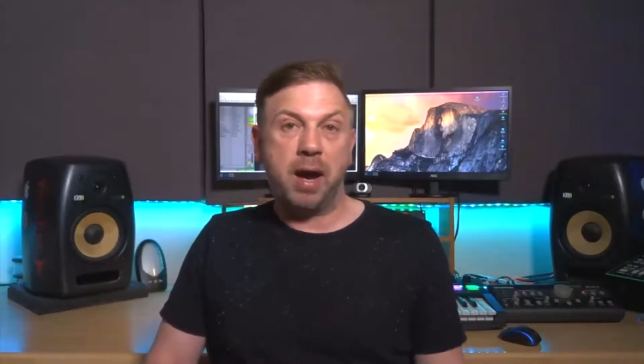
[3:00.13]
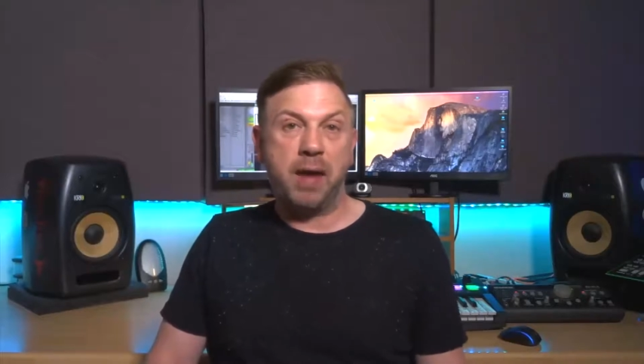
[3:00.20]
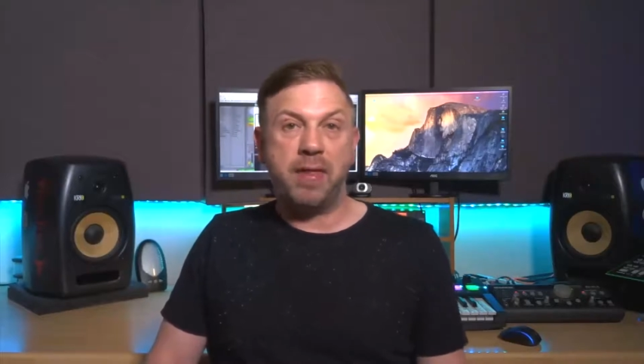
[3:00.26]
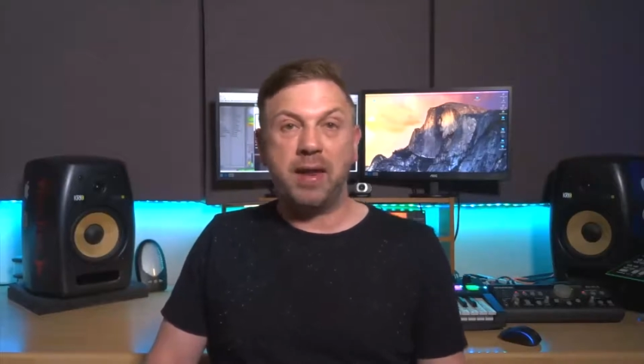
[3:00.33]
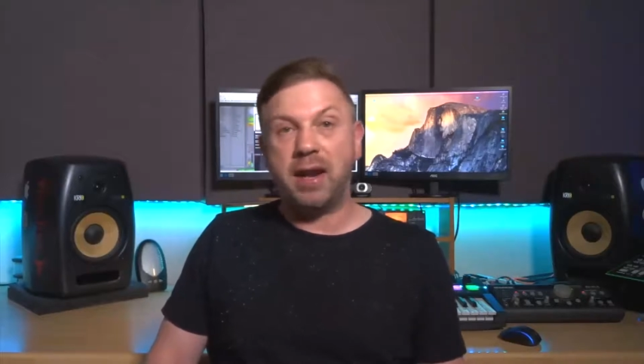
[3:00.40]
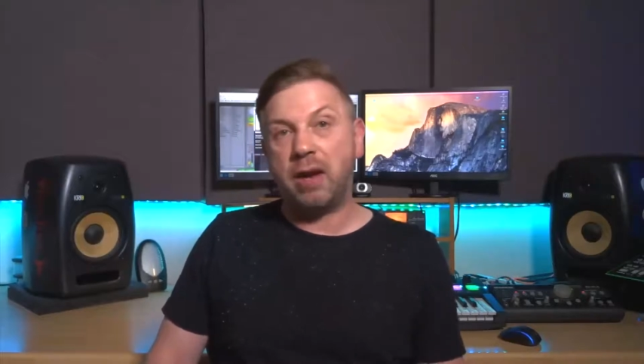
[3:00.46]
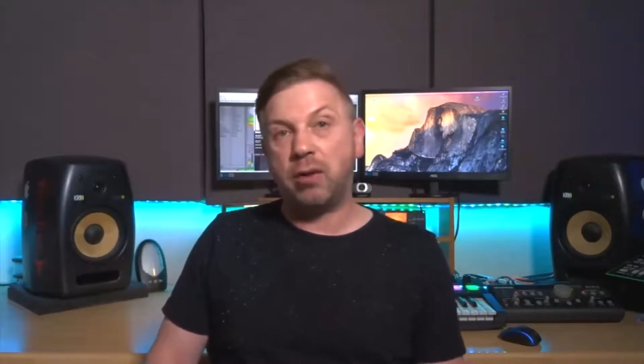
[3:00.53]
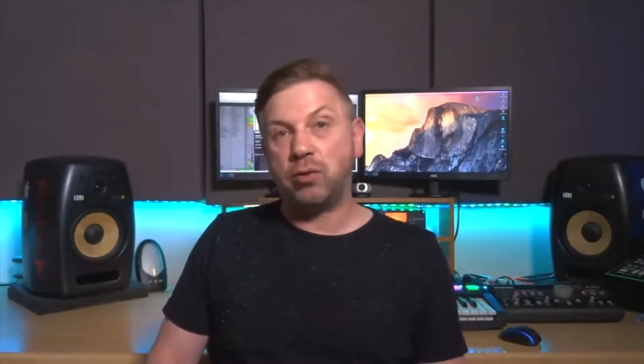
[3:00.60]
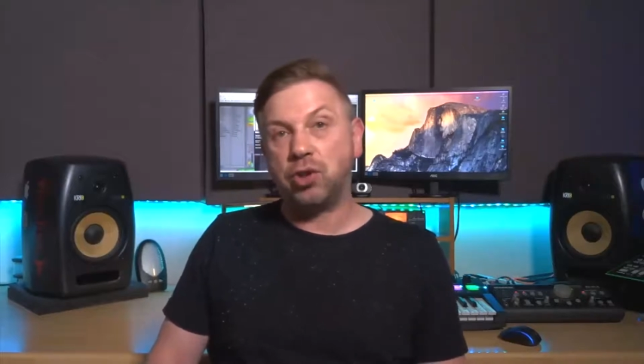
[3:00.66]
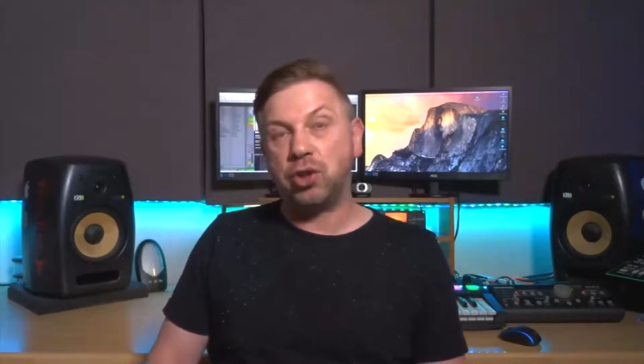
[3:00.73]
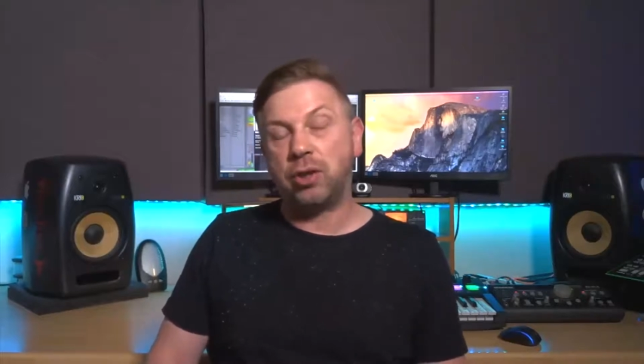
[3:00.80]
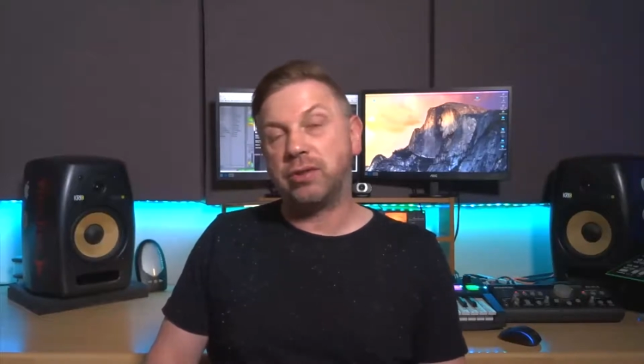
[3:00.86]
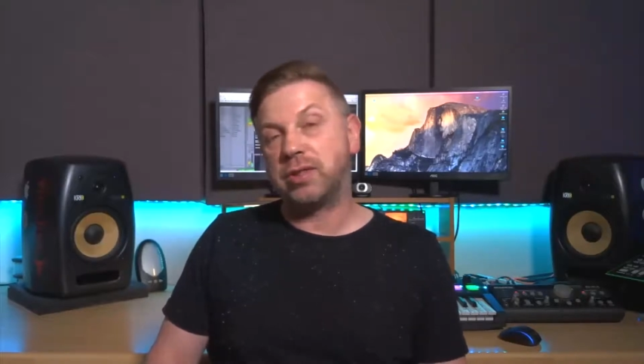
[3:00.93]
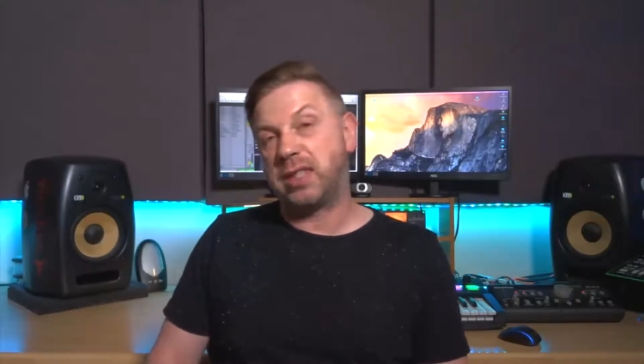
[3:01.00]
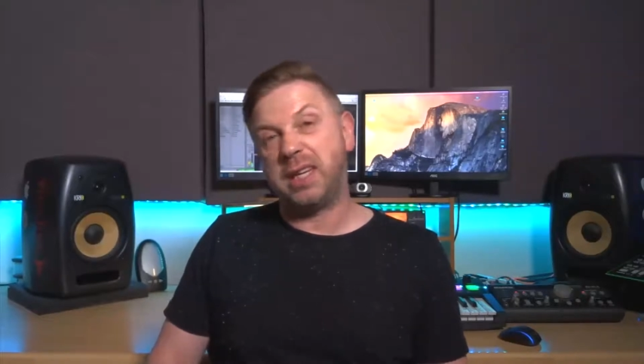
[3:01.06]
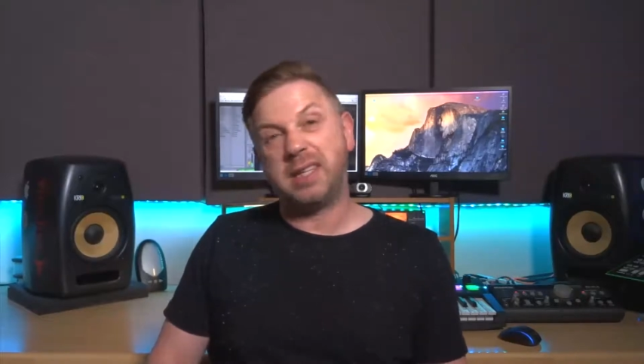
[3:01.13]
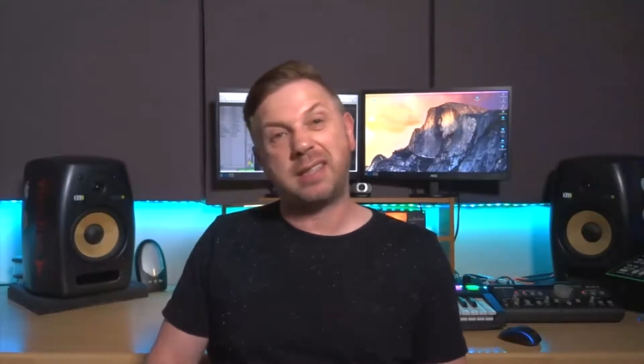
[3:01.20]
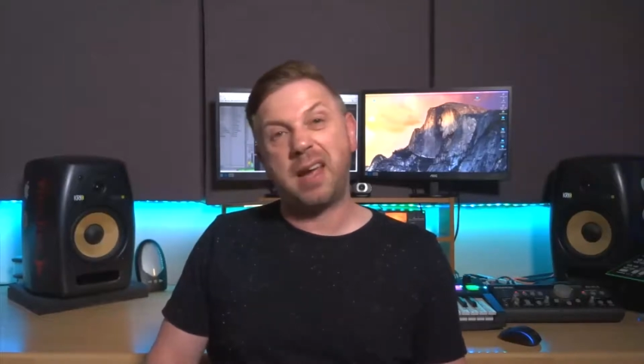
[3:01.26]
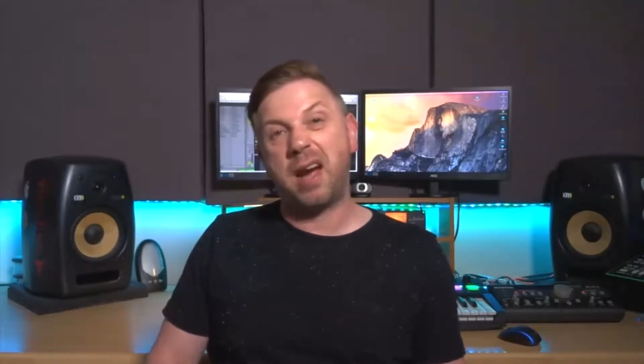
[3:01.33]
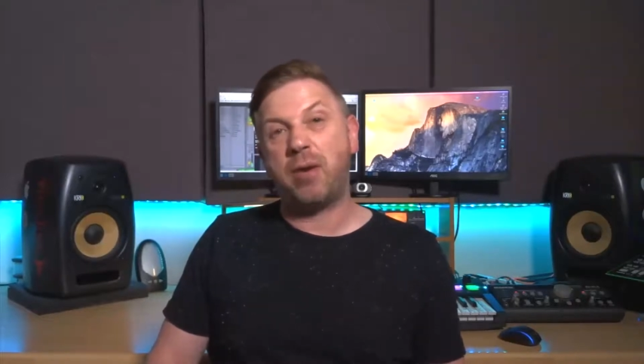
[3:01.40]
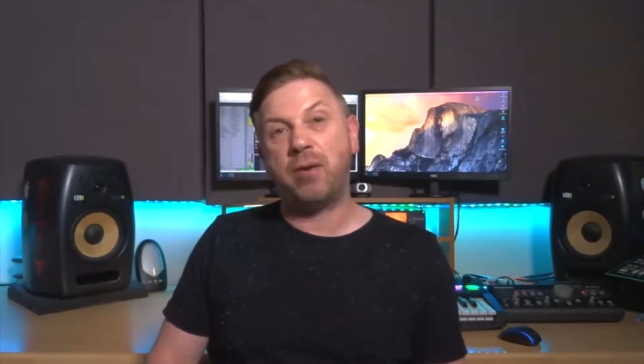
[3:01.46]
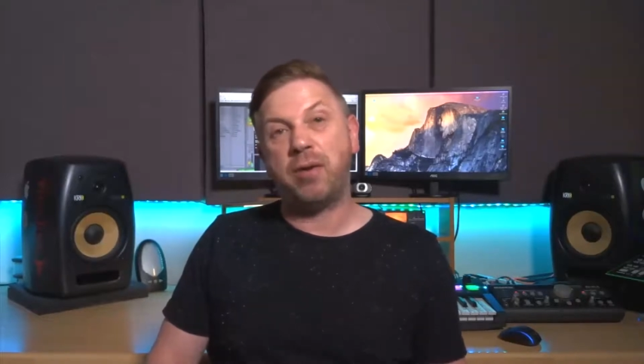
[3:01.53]
And then Elton John sits
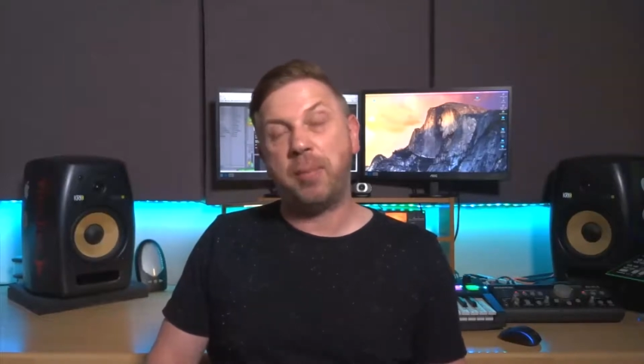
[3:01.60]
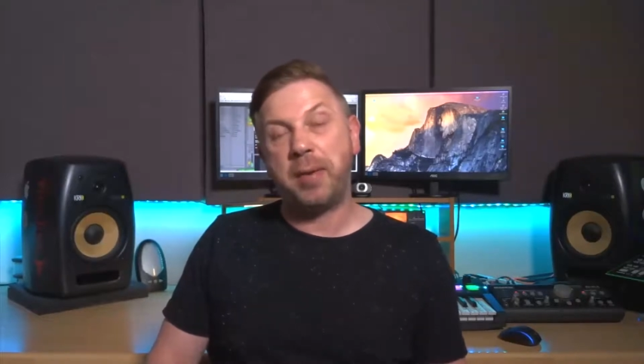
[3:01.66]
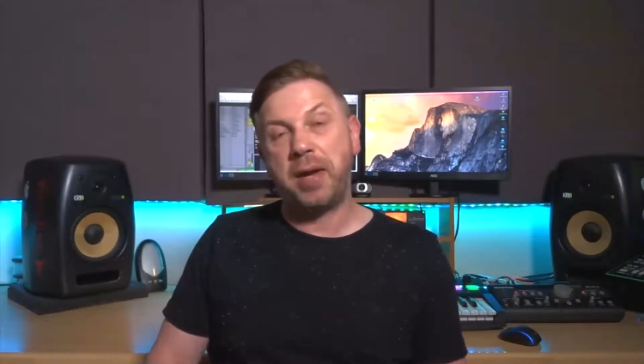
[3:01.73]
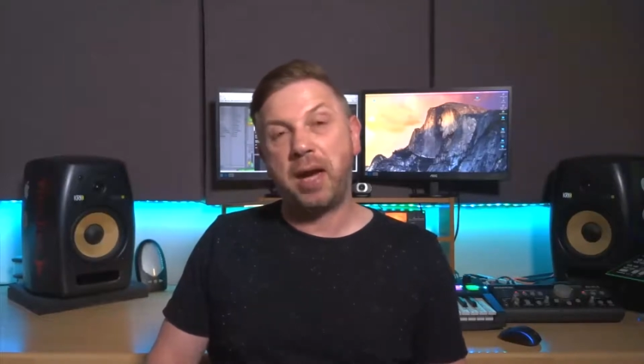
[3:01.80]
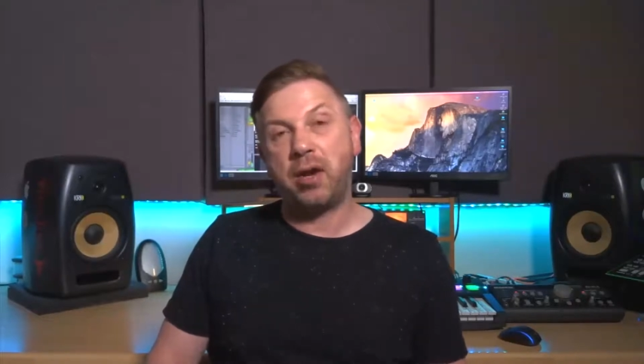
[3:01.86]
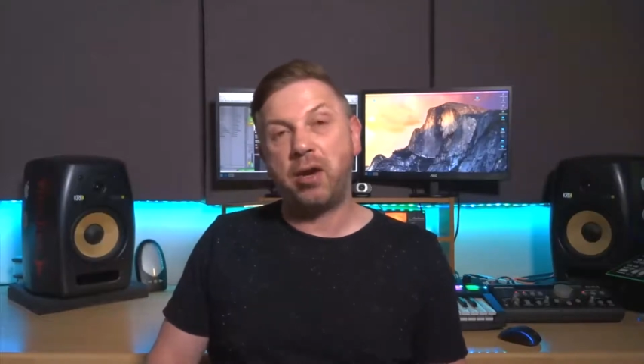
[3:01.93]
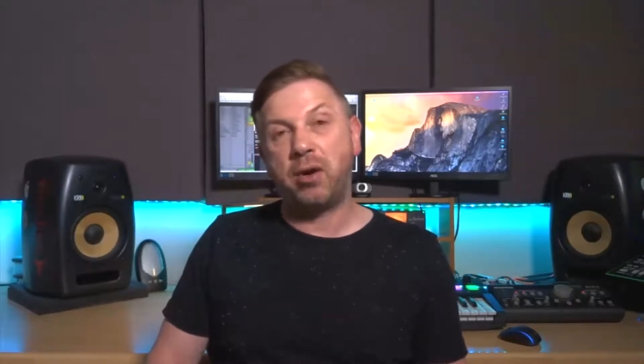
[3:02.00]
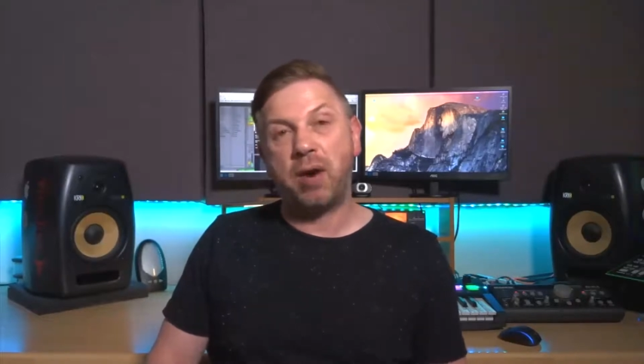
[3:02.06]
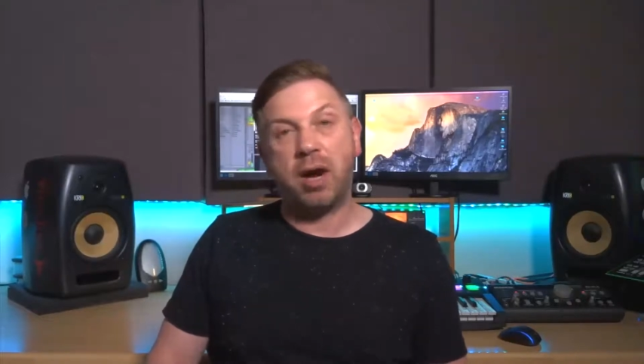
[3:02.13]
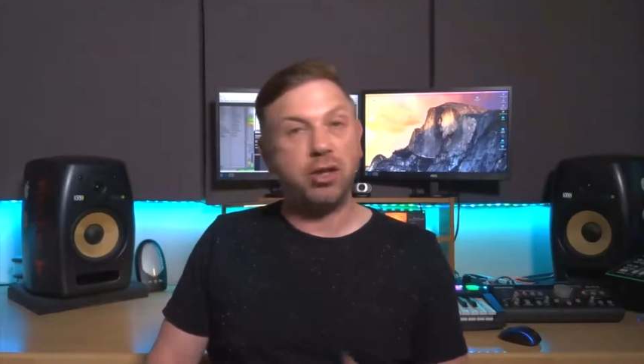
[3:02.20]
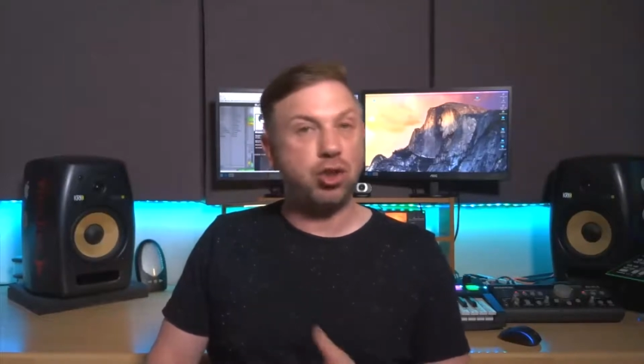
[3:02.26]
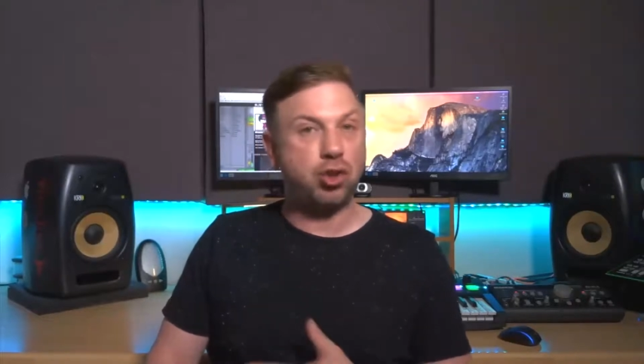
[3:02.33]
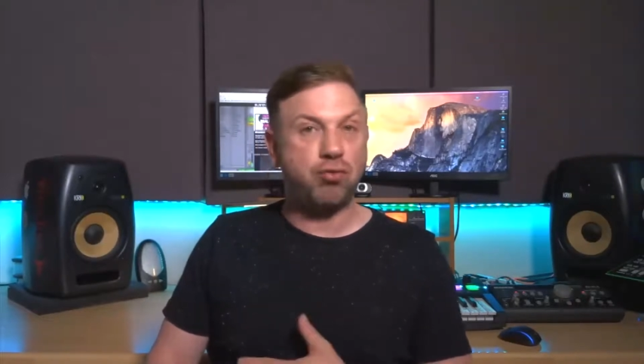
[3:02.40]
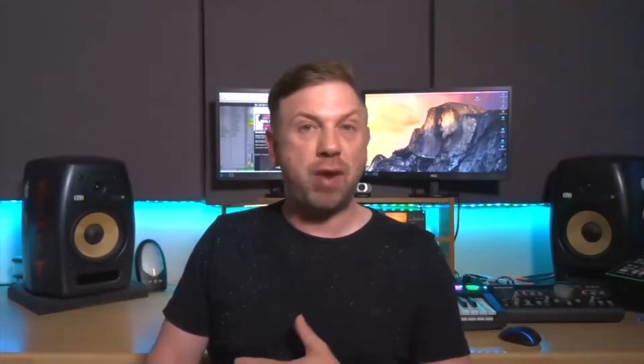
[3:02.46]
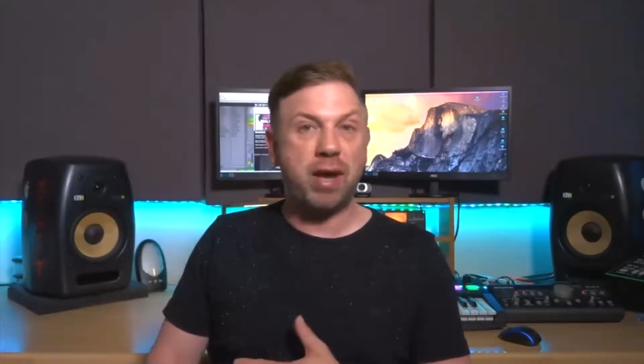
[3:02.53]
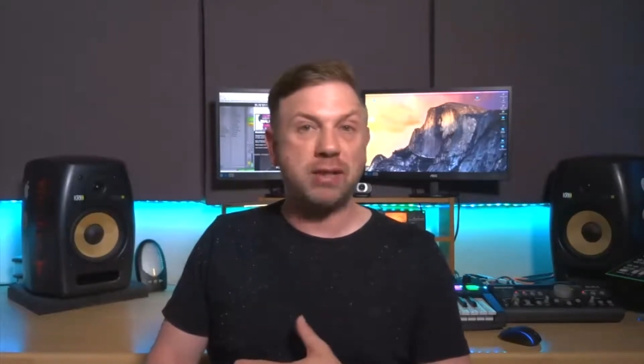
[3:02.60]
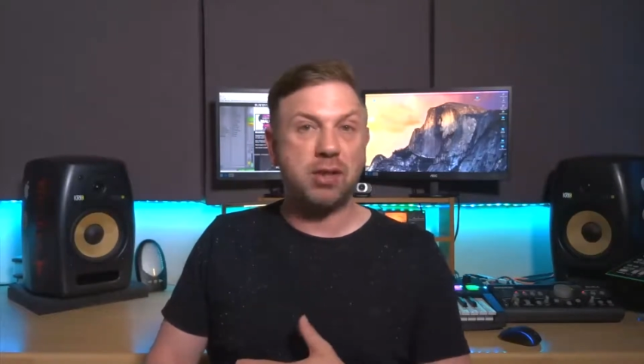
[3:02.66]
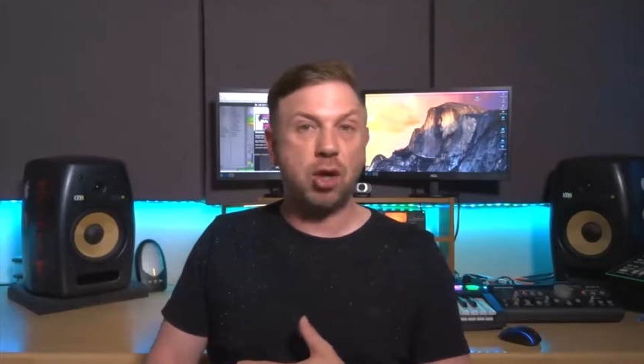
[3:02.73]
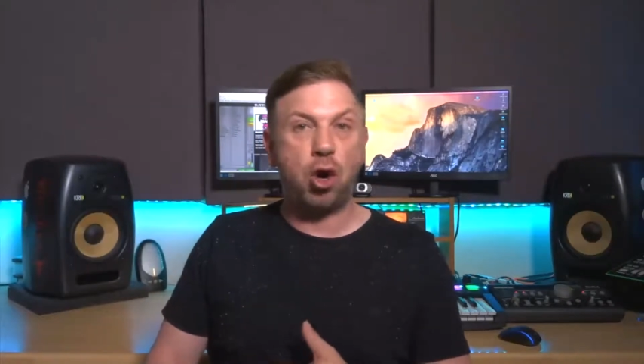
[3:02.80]
down at the piano and just writes the